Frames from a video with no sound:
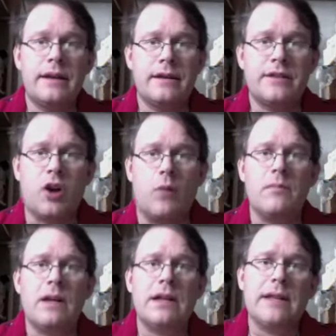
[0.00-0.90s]
So,
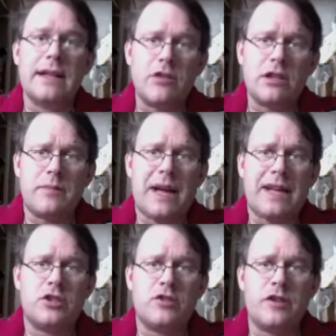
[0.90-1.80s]
let's look at the
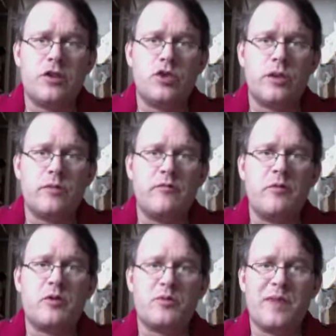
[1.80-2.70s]
passage of the two ships from
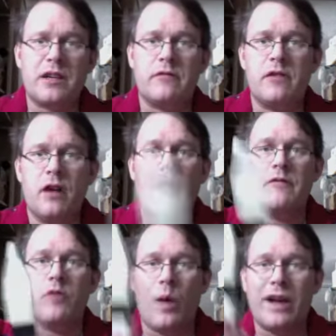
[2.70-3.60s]
the perspective
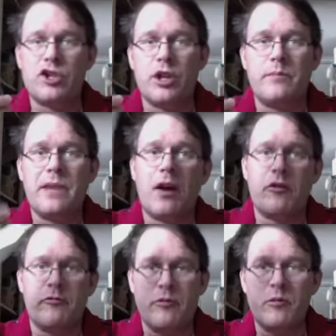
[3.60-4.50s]
of the white ship.
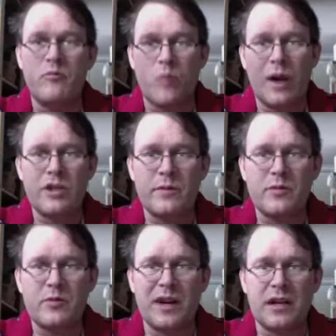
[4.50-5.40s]
Now, from the white ship's
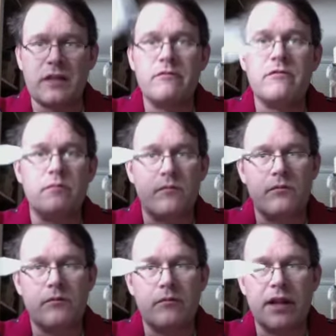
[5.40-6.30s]
perspective,
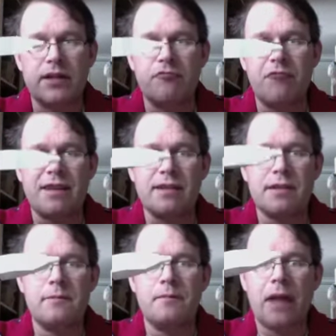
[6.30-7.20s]
it's at rest,
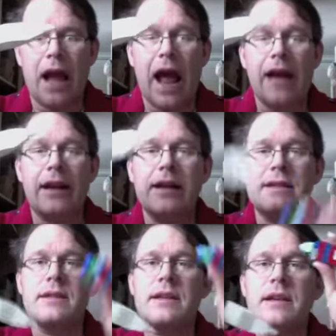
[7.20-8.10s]
and it
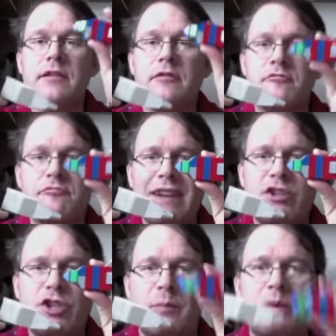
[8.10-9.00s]
is the red
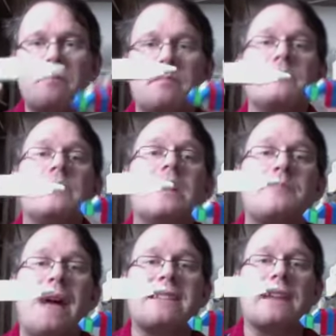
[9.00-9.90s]
ship that is
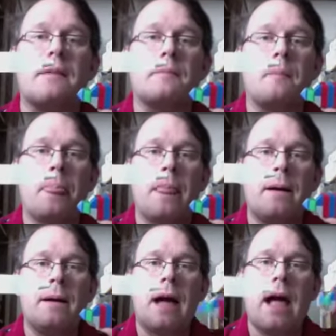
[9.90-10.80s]
passing.
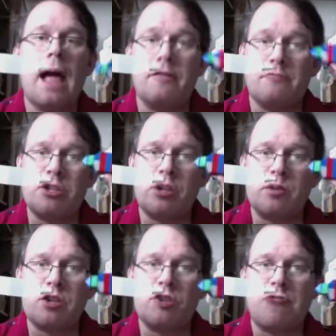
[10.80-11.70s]
And the red ship
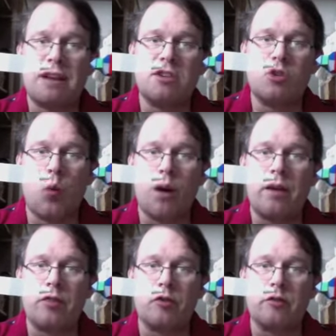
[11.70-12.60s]
is contracted to
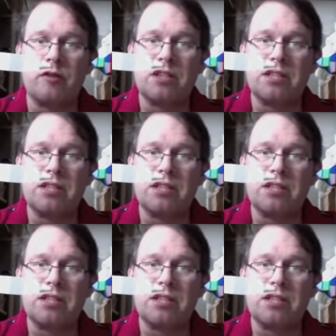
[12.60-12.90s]
1/3 of its